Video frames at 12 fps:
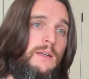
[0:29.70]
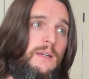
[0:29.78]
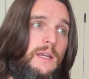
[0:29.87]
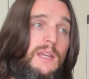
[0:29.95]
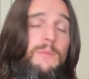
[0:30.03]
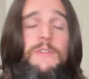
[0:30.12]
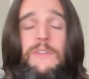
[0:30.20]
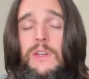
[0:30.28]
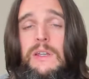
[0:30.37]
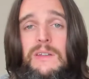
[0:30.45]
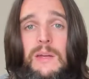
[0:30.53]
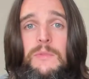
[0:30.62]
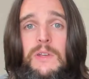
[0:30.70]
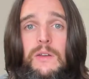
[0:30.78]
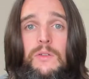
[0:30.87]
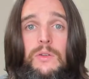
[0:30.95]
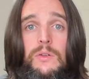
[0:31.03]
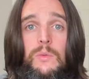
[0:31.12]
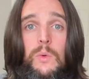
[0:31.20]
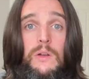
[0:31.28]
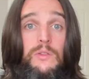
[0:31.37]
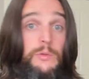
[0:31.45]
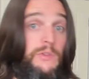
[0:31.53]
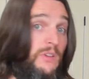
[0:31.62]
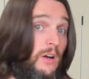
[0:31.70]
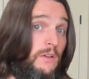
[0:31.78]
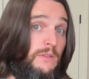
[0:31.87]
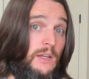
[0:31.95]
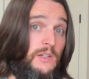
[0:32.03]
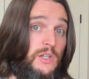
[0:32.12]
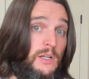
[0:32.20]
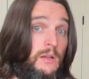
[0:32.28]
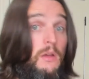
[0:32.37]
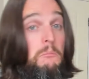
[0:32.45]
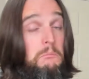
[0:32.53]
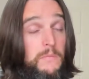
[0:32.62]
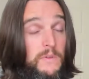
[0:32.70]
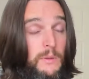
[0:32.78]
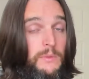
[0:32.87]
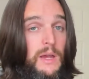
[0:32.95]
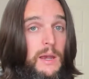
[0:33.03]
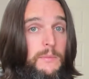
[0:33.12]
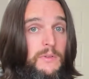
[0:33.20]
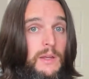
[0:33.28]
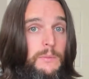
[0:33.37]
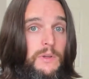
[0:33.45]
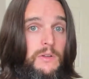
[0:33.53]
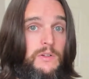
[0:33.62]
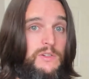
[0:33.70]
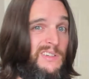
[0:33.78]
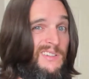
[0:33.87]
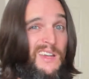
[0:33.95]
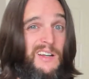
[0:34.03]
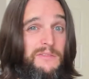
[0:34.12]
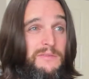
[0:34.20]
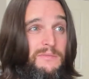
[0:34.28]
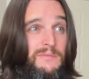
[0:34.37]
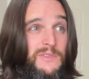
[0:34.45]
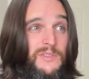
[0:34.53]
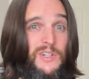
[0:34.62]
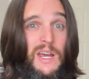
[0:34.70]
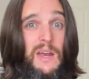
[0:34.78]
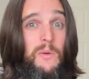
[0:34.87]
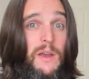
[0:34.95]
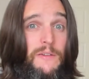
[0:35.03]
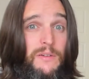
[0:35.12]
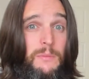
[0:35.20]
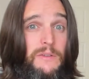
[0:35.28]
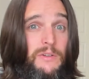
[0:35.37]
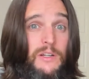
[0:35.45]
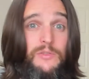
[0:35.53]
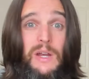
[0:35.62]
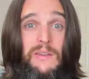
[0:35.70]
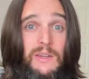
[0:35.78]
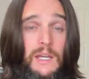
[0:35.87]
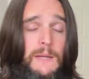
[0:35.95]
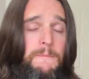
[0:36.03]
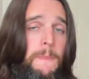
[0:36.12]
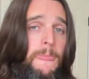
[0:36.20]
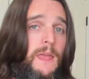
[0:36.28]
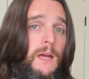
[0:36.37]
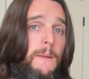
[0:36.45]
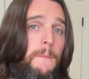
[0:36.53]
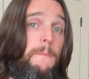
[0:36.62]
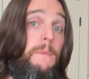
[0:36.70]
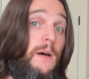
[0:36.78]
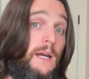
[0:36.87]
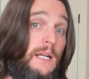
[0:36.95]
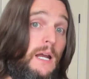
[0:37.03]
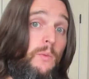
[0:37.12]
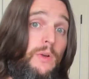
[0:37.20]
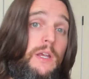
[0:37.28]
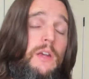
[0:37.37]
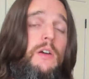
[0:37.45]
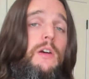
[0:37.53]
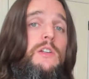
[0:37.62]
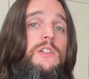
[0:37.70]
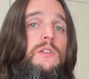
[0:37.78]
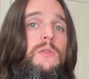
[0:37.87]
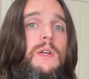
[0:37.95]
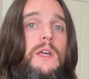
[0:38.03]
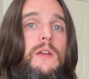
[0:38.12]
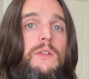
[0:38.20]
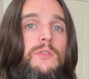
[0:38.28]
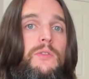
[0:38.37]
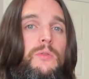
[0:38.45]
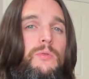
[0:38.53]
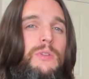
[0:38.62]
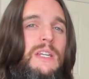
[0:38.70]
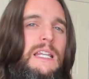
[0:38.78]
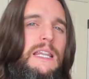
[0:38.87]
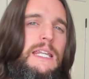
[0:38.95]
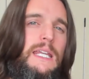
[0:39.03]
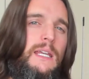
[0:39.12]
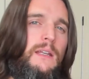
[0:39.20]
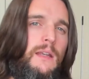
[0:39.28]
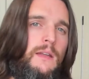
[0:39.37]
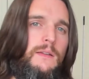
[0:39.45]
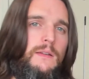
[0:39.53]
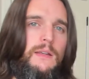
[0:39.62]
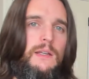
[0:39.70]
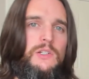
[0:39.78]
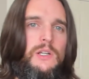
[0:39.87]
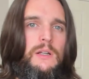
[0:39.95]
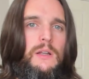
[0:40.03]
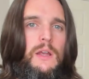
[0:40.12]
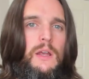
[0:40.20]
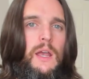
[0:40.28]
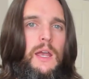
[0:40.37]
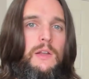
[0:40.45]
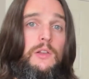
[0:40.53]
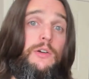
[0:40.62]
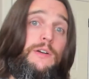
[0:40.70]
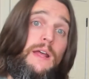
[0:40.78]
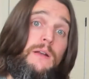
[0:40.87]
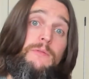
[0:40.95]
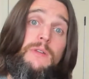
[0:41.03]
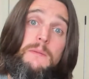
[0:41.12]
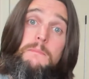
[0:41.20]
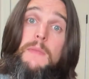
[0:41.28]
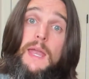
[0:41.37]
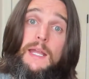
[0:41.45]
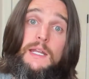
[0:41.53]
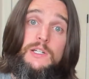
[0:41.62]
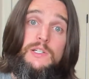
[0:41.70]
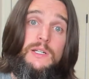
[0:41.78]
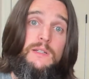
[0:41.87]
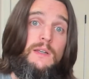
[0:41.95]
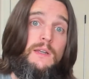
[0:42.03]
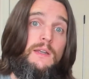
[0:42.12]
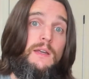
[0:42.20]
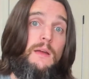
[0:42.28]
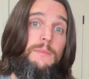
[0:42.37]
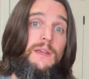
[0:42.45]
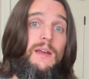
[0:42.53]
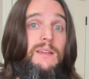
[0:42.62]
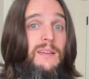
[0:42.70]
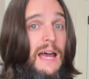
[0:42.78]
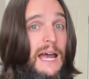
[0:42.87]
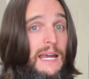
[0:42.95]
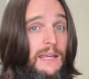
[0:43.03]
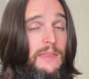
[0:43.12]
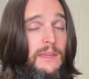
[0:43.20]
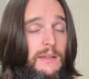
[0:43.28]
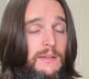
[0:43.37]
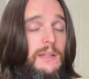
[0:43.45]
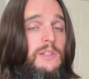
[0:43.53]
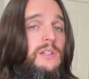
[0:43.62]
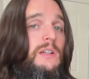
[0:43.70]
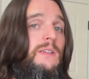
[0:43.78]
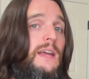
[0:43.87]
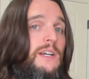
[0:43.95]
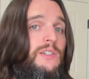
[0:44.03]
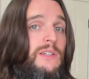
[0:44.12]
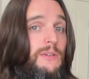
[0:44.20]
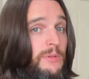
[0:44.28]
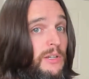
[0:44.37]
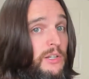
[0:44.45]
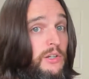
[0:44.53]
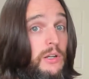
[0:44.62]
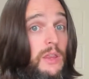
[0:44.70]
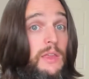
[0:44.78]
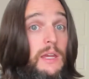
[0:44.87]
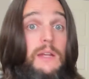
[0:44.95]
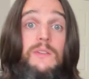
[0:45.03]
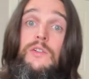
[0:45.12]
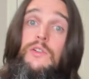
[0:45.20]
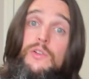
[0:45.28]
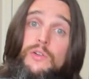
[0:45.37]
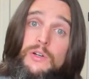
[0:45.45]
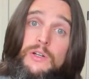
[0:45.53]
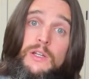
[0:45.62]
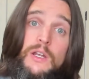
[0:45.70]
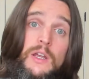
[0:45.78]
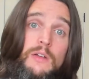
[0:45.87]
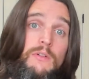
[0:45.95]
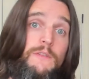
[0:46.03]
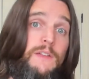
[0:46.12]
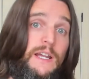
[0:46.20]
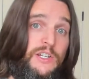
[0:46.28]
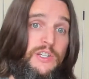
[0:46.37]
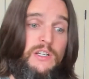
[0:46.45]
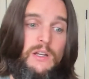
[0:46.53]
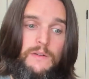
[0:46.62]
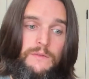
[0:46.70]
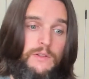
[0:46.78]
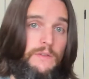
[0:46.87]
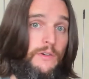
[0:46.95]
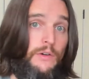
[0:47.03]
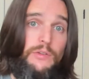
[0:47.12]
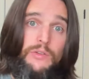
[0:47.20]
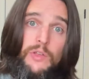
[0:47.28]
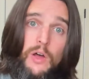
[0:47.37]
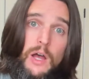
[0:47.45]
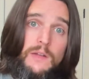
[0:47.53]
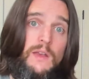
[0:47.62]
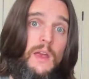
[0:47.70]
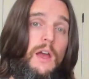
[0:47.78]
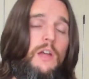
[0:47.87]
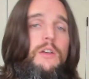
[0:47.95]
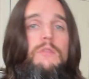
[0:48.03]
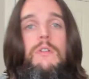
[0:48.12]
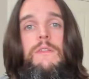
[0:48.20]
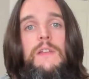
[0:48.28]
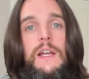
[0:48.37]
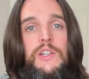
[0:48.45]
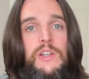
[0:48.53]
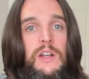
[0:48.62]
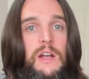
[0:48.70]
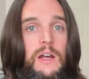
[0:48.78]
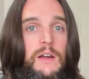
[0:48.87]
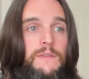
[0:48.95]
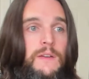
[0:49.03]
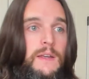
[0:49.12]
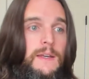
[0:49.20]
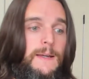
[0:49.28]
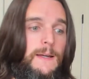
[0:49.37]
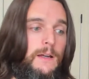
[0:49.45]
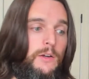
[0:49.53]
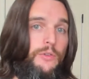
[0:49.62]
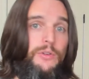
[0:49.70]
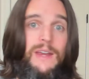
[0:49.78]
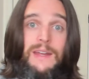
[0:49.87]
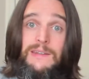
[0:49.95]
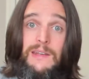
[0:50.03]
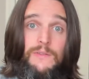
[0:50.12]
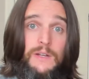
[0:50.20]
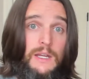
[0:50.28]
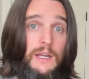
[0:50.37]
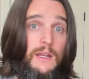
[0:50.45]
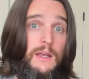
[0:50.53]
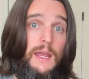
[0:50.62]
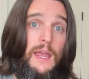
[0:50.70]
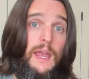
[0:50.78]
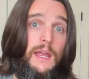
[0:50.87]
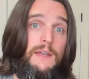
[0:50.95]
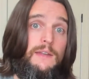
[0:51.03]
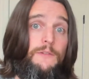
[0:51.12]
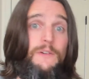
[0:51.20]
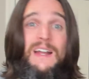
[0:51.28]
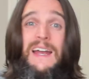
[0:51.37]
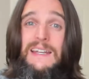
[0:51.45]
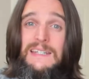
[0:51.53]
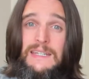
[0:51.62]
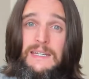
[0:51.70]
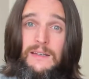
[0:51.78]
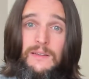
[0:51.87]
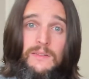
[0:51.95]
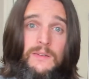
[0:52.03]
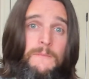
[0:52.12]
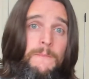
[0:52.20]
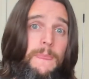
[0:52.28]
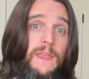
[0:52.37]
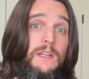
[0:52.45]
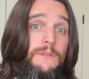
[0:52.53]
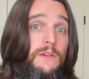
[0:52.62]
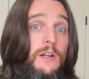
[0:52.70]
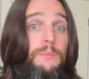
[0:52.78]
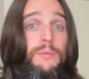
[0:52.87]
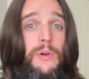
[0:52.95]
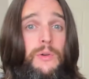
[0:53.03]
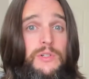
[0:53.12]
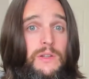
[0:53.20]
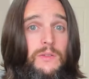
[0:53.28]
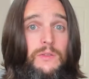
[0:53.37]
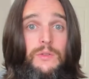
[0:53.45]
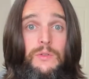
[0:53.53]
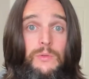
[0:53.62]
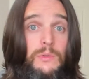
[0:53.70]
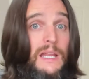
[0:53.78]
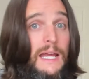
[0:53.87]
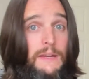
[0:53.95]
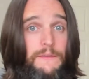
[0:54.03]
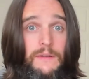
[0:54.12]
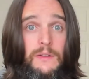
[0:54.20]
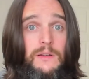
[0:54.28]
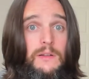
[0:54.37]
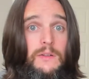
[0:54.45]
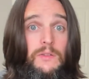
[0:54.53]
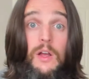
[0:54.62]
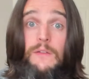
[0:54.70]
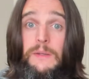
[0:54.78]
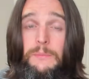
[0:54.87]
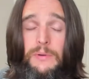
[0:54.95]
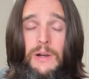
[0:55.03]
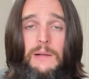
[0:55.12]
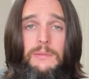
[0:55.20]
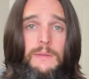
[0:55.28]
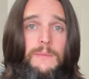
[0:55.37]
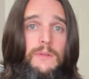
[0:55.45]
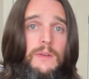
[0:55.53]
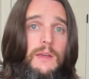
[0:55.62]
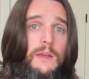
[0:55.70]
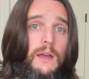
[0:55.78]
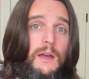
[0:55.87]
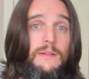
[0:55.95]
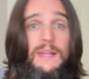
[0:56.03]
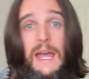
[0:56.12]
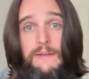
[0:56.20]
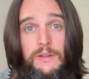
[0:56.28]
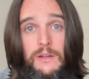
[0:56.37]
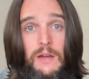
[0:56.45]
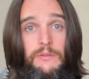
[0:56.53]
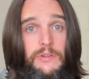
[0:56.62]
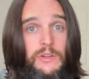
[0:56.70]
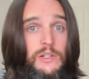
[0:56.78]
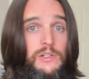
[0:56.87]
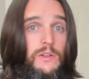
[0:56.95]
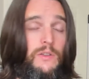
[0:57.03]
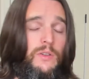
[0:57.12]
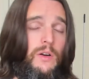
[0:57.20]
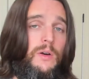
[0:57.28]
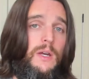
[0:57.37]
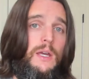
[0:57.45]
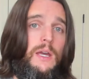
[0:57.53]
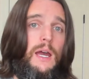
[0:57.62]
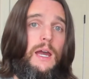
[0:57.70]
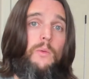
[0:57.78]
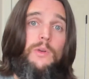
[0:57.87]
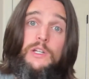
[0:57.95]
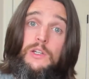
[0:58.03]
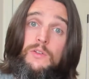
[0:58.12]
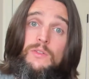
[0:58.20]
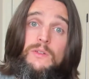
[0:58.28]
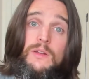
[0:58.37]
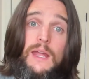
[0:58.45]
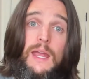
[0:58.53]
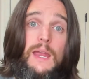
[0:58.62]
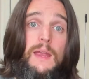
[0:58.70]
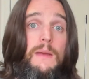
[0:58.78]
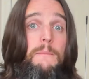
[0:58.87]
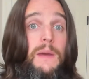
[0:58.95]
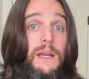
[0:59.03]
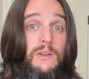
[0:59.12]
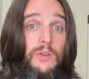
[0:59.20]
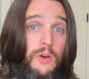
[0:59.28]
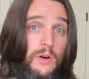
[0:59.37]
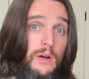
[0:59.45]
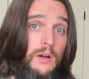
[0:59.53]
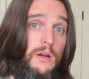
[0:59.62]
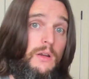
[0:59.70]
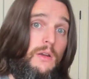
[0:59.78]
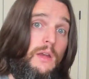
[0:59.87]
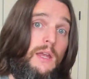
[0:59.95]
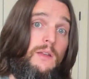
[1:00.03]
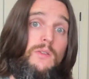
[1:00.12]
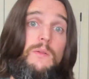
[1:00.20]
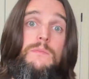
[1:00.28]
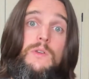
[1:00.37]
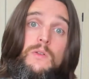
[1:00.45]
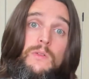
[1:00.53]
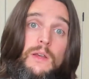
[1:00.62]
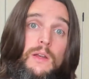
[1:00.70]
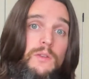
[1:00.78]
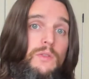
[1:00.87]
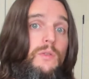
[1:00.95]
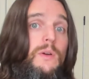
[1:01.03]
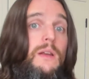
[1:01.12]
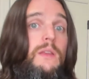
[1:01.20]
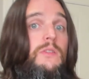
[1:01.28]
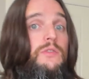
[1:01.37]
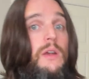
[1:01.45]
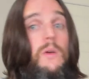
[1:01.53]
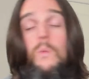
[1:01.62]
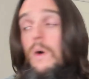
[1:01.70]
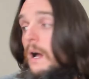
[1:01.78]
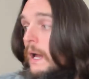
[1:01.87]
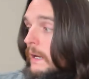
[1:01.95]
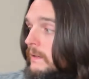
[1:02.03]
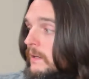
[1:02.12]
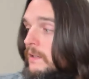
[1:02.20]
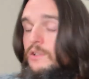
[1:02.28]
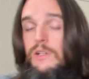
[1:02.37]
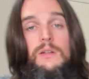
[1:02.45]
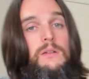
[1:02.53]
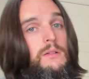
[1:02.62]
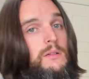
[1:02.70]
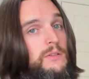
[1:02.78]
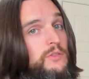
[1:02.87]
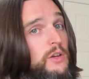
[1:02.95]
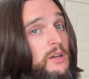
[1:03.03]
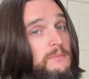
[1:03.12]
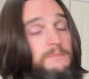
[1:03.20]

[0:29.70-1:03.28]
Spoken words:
It can be really tempting to want to resolve tension, sometimes tempting to just kind of shy away from even addressing it, but I want to encourage you to really lean into tension and learn how to really manage it. Because I think tension is actually a really good thing. It's a good reflection of diverse thought, a good reflection of creativity and different ideas and different approaches to life and to solving problems and having conversations. So I want to use today my guitar and some music to illustrate why tension is good.